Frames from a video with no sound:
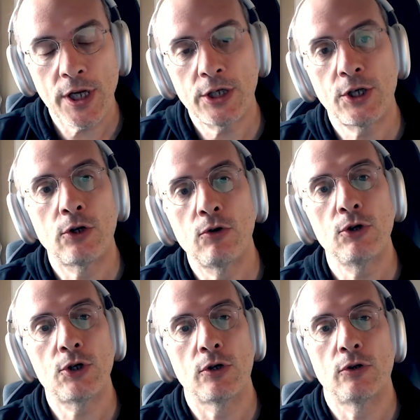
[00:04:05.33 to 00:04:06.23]

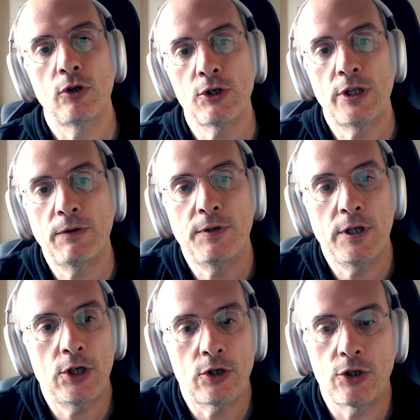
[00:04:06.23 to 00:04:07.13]

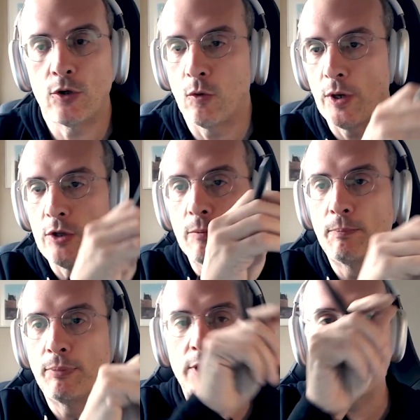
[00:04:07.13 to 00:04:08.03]
definitions, when you
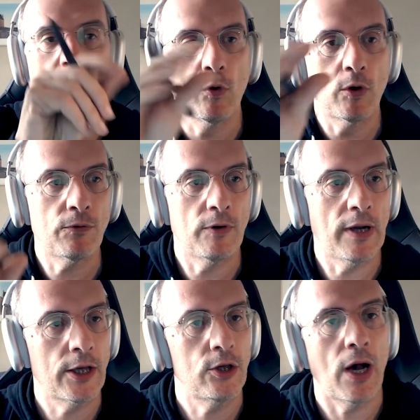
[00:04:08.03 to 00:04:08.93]
put up a workflow,
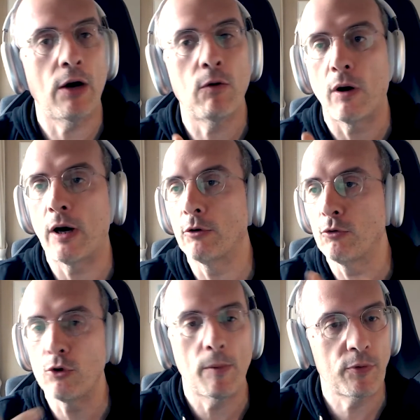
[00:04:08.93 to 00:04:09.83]
like how
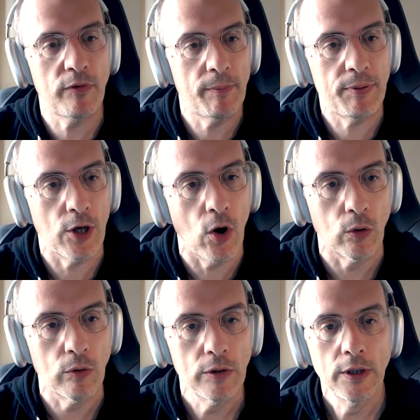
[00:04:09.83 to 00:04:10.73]
do you approve a
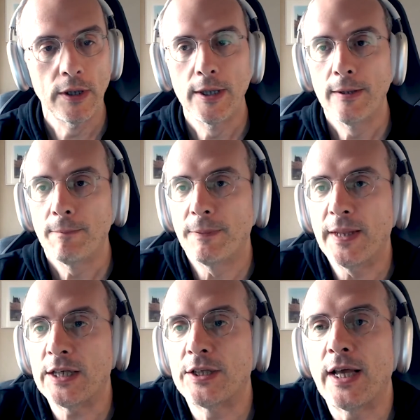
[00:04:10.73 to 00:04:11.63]
PO?
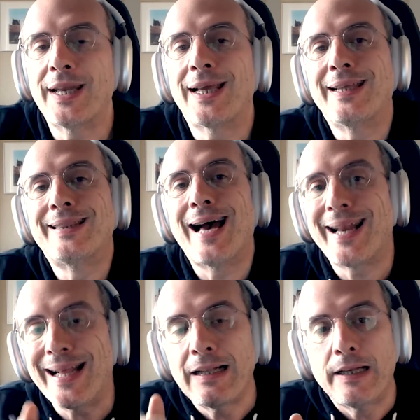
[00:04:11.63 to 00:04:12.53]
That's done
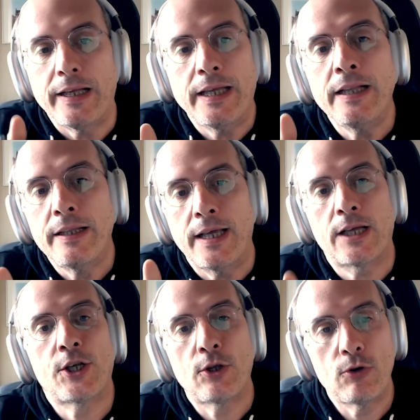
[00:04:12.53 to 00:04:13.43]
directly in the
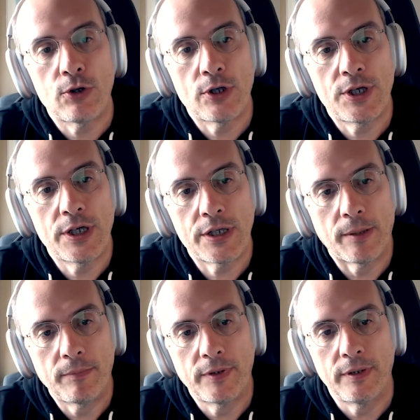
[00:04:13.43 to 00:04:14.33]
execution
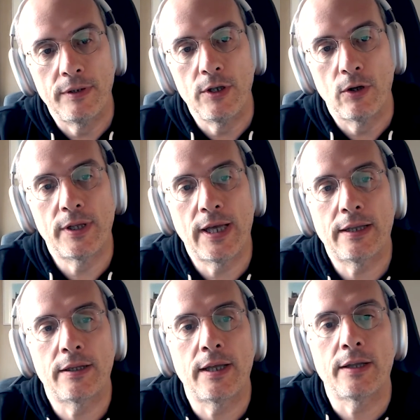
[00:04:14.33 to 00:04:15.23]
system.
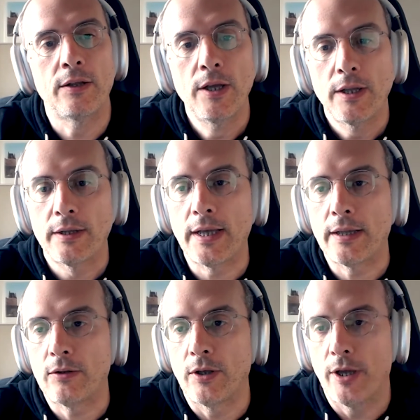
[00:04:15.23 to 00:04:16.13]
That
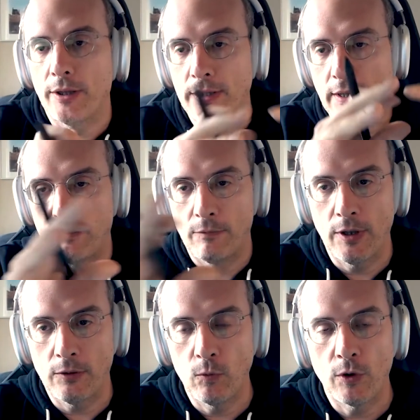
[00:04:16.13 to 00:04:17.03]

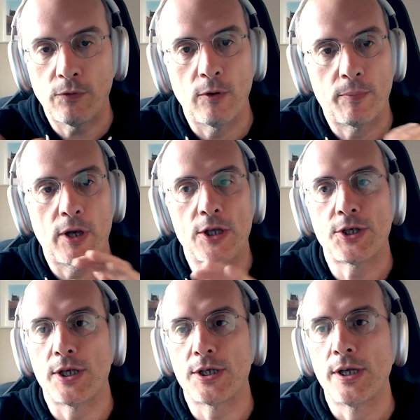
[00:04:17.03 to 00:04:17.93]
workflow
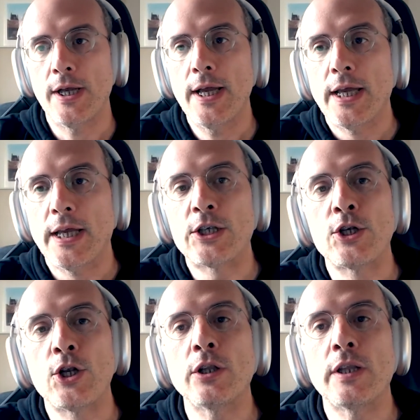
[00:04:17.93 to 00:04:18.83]
process.
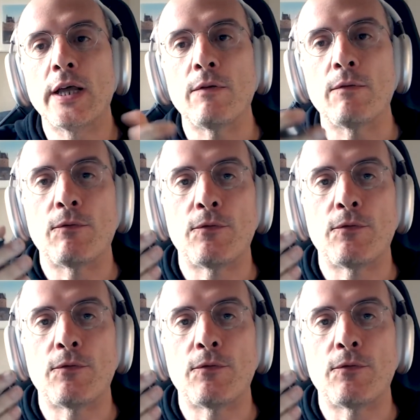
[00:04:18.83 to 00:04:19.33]
It's not done